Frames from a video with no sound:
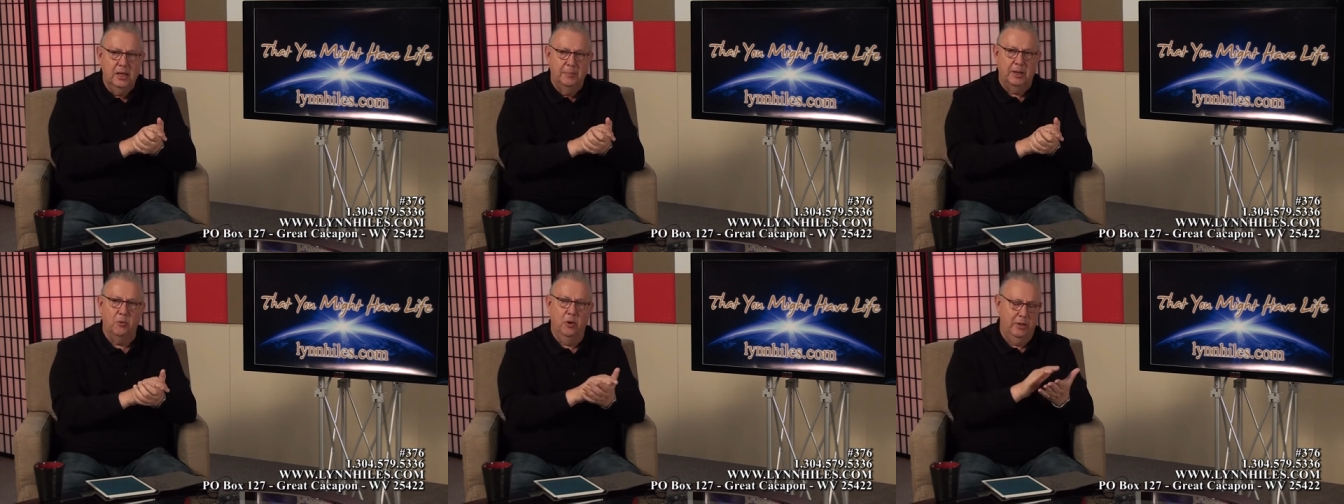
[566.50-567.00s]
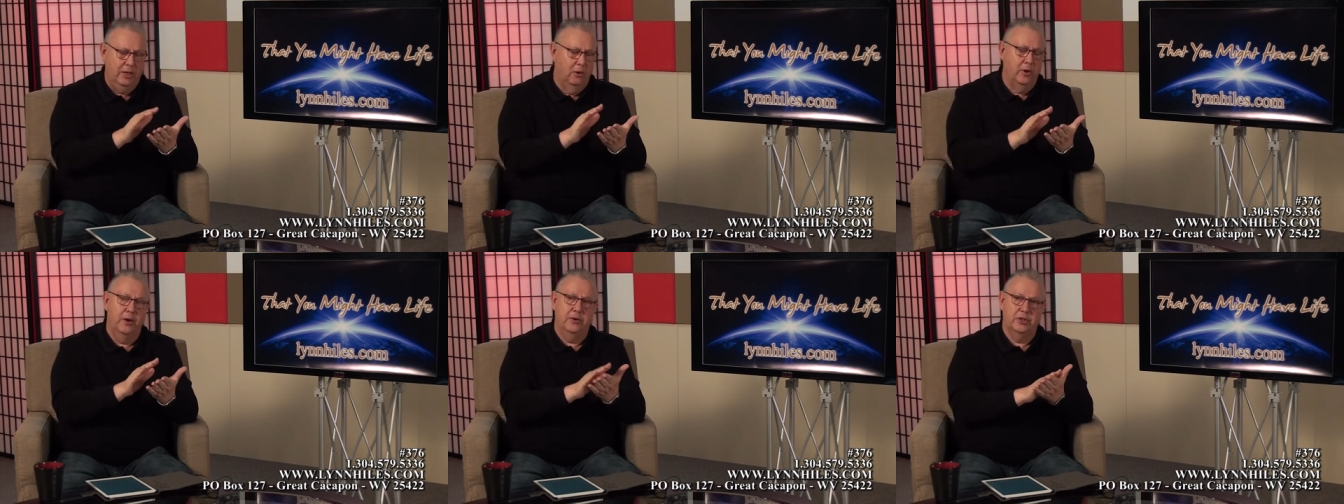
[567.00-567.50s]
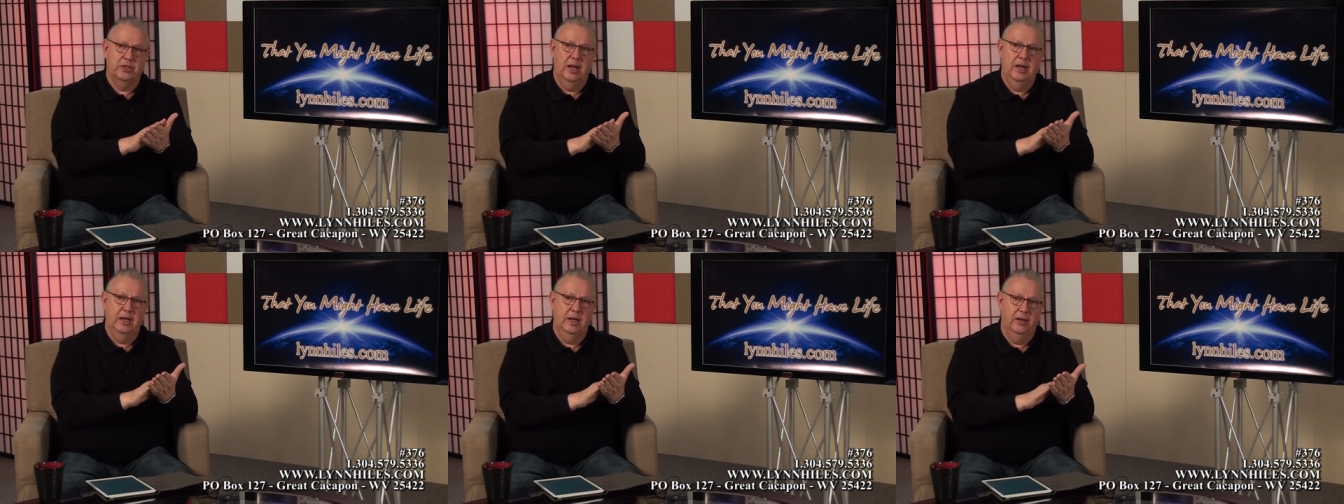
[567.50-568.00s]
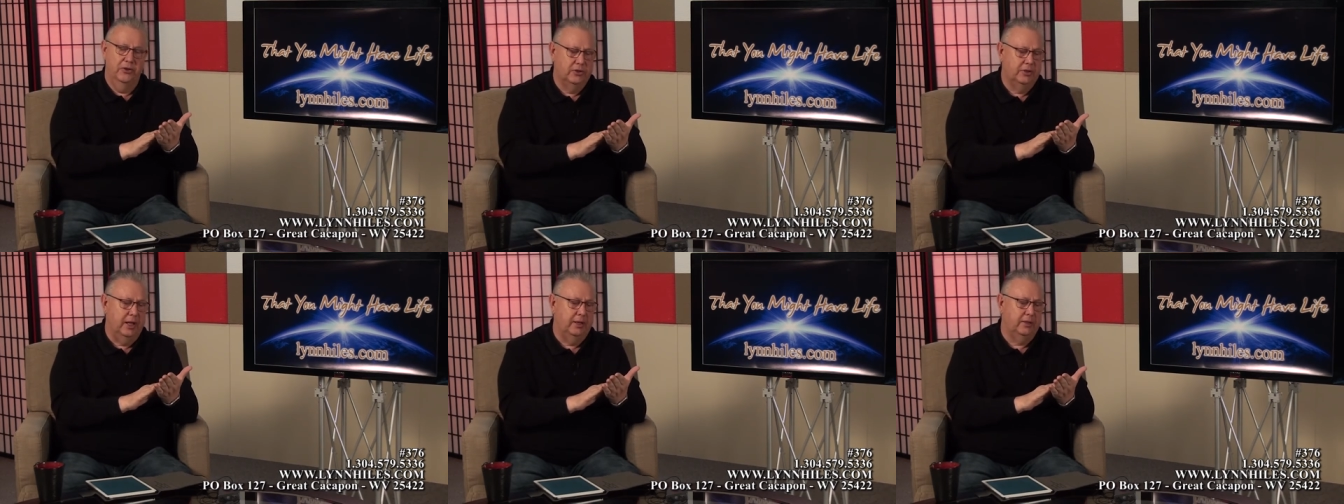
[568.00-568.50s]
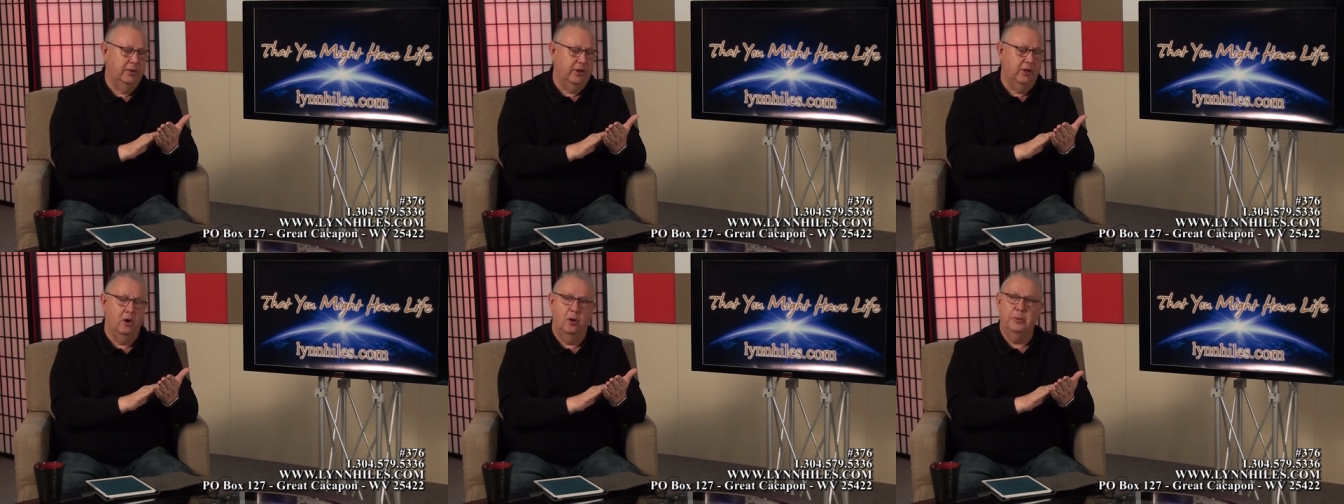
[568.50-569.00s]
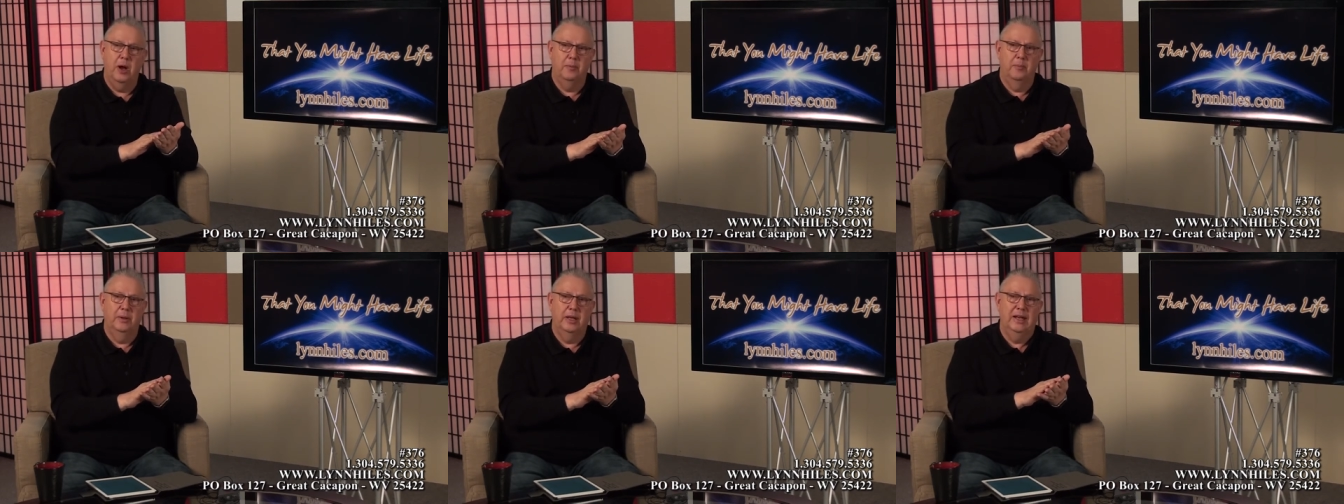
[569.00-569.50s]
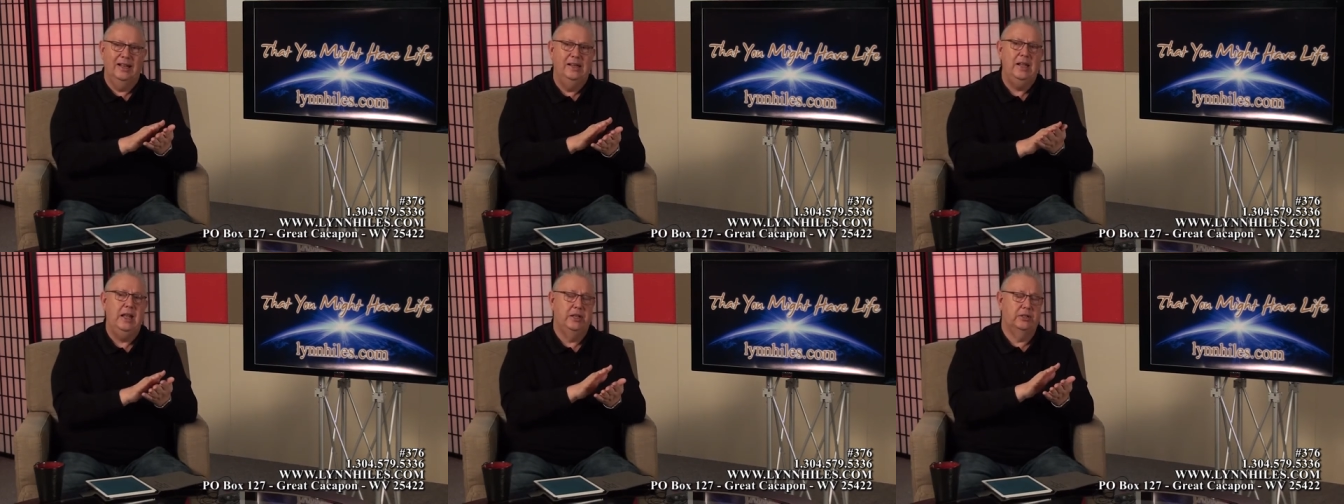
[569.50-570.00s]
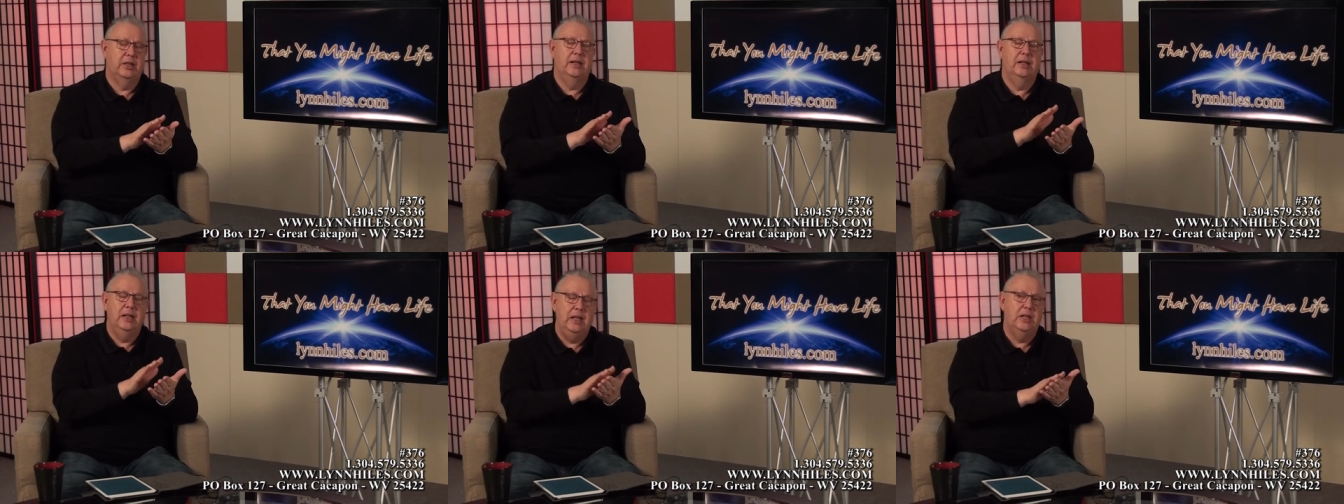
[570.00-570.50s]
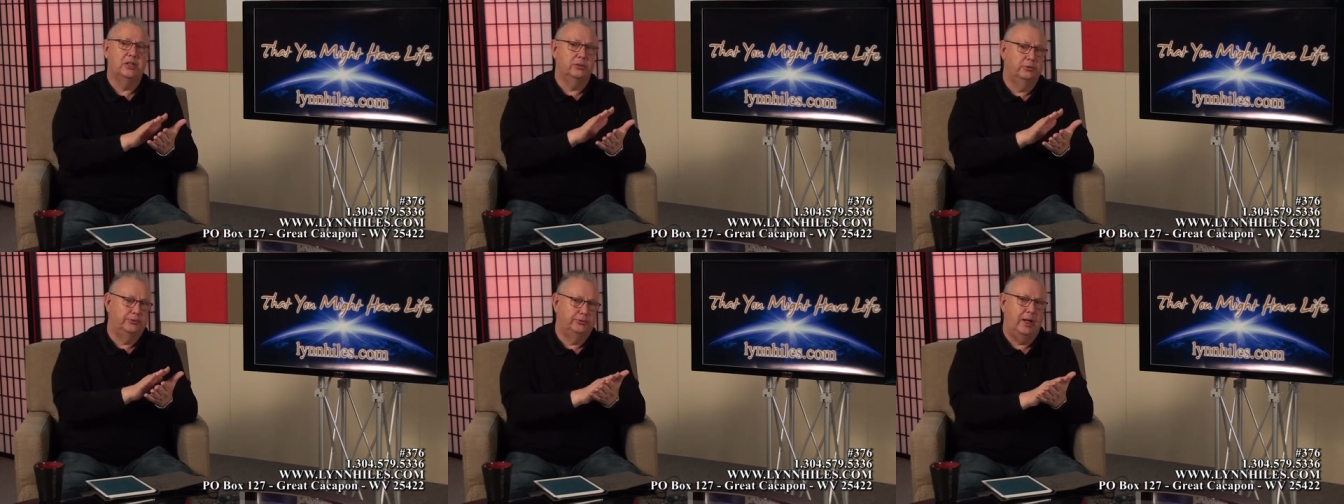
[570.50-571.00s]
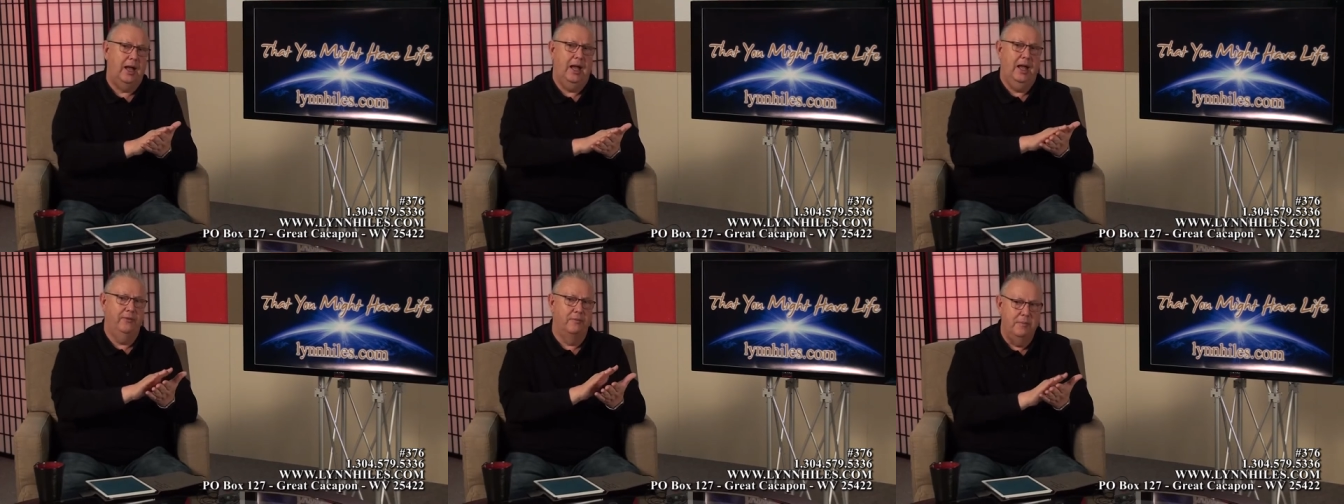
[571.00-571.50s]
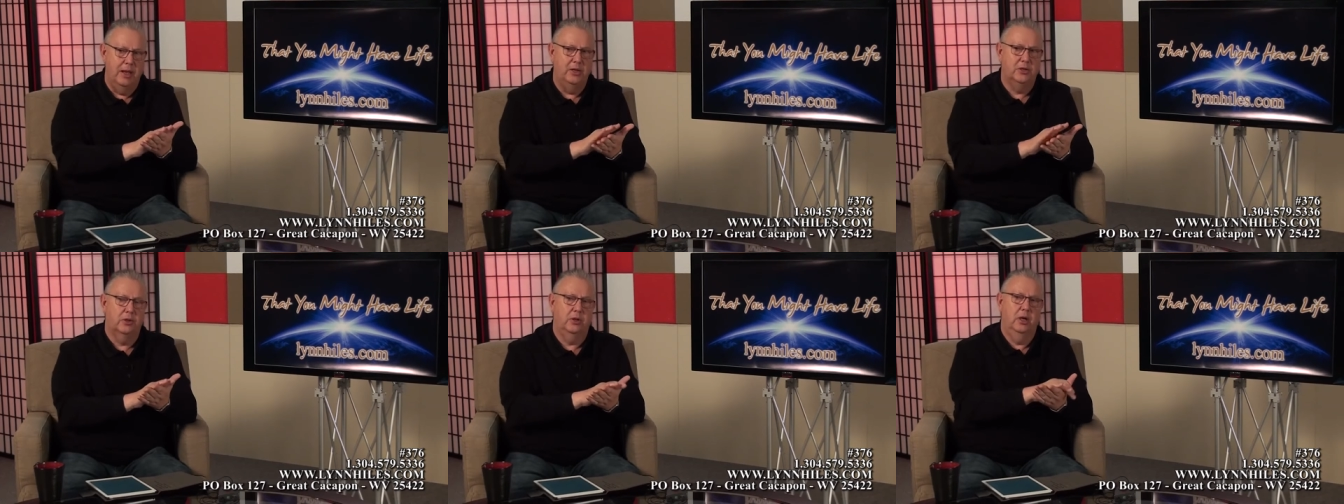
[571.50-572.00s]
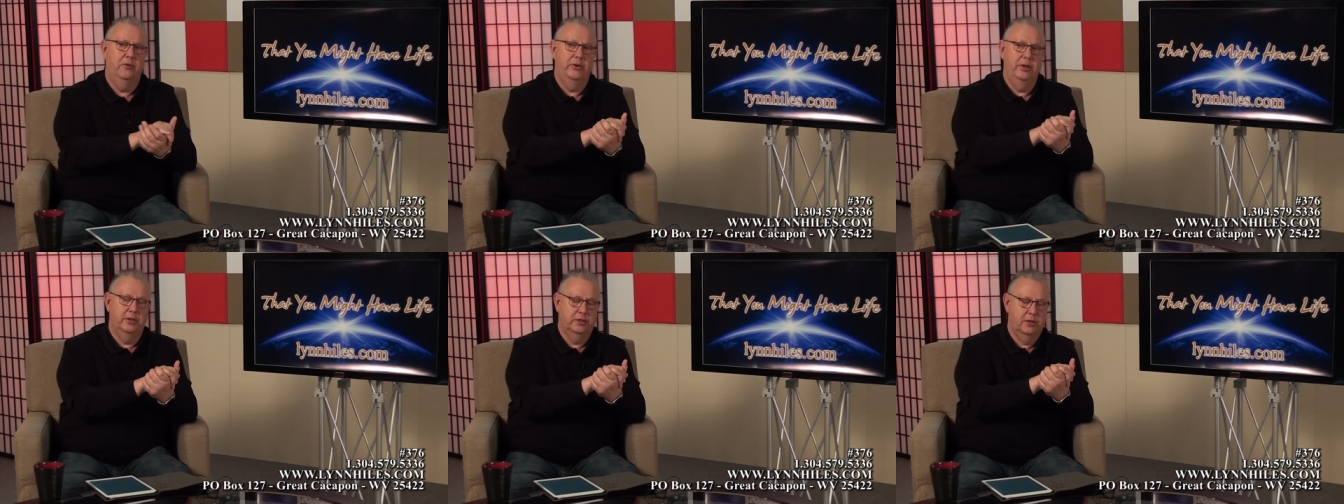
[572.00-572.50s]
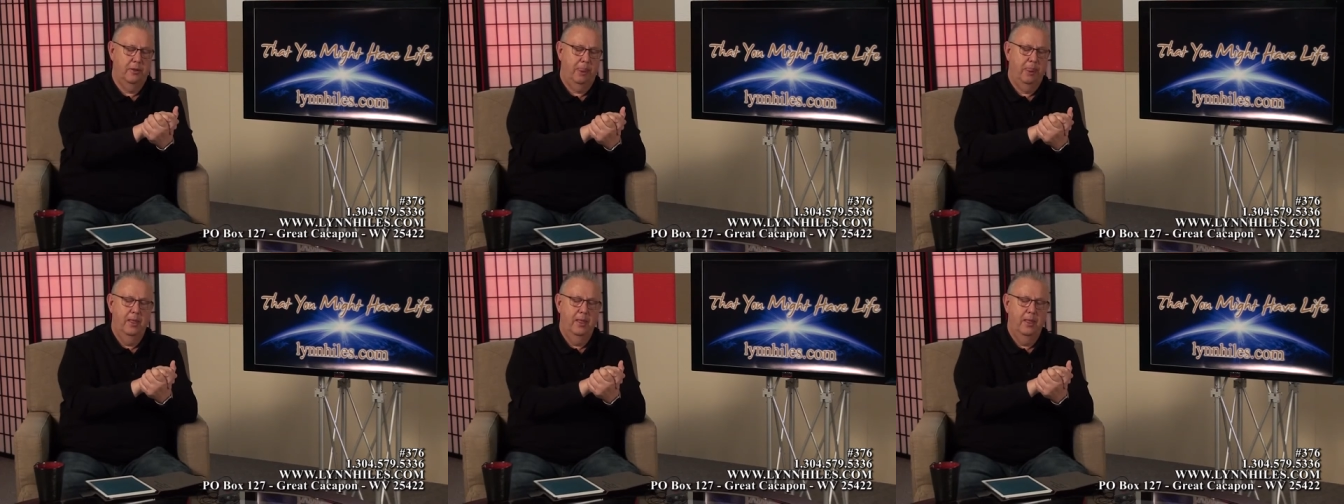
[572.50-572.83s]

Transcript: But what we don't understand is that there are probably at least at least five major covenants.